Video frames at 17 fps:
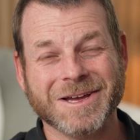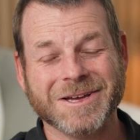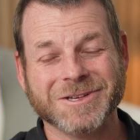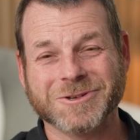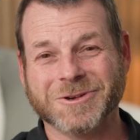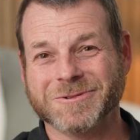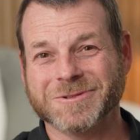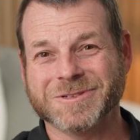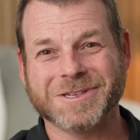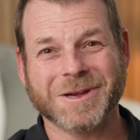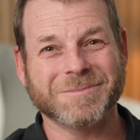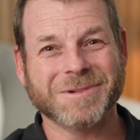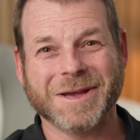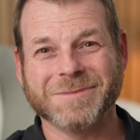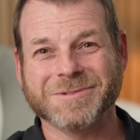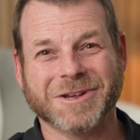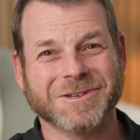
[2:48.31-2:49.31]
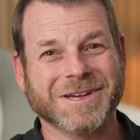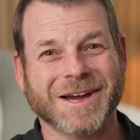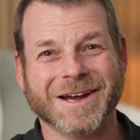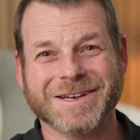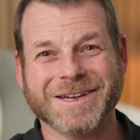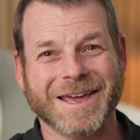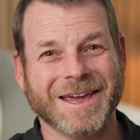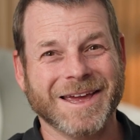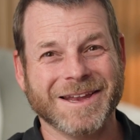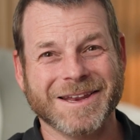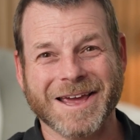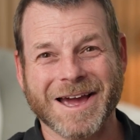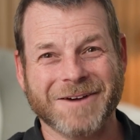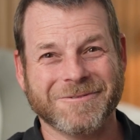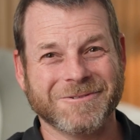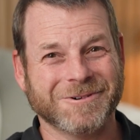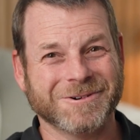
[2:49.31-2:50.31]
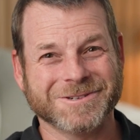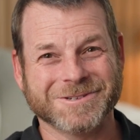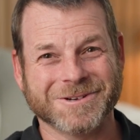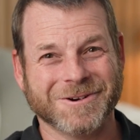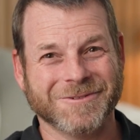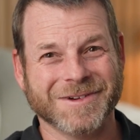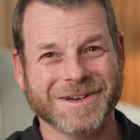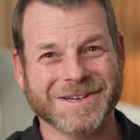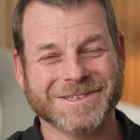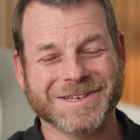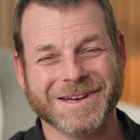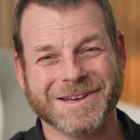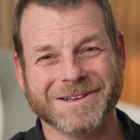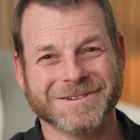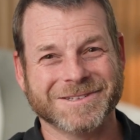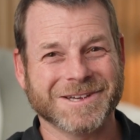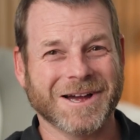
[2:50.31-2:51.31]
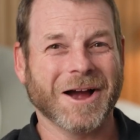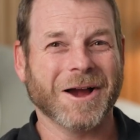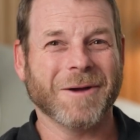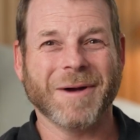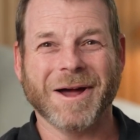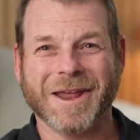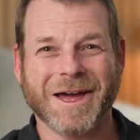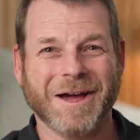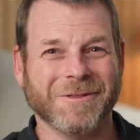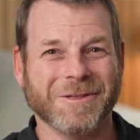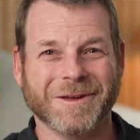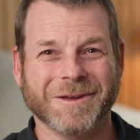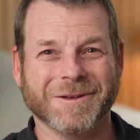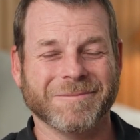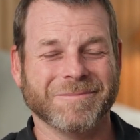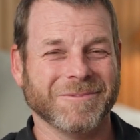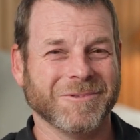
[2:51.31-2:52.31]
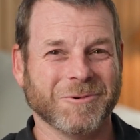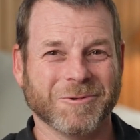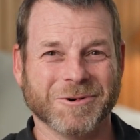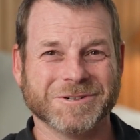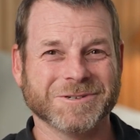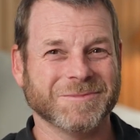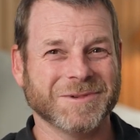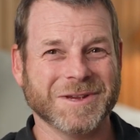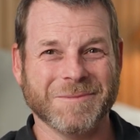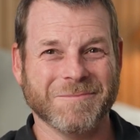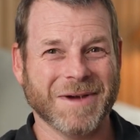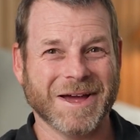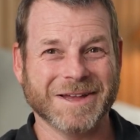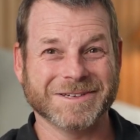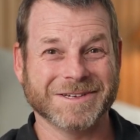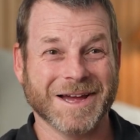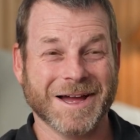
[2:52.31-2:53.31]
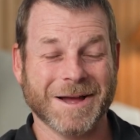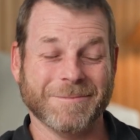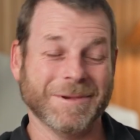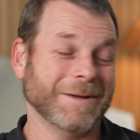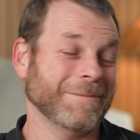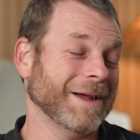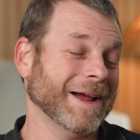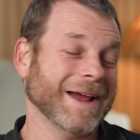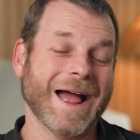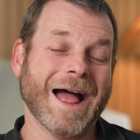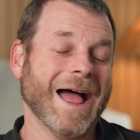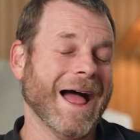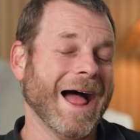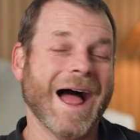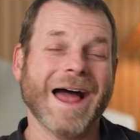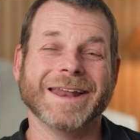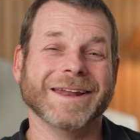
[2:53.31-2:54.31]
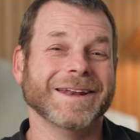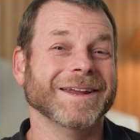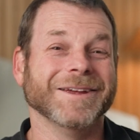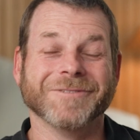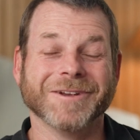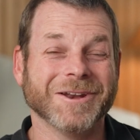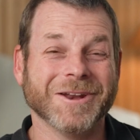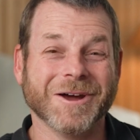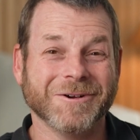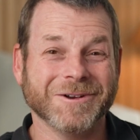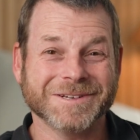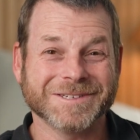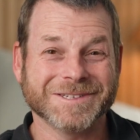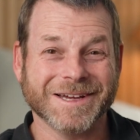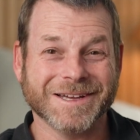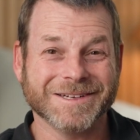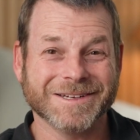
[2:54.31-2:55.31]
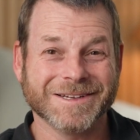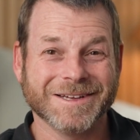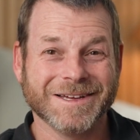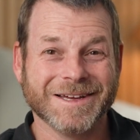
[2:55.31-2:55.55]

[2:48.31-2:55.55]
So sometimes I'll talk to Andy after a service and he'll talk about how the worship team messed up. And I'm like, I didn't even notice it.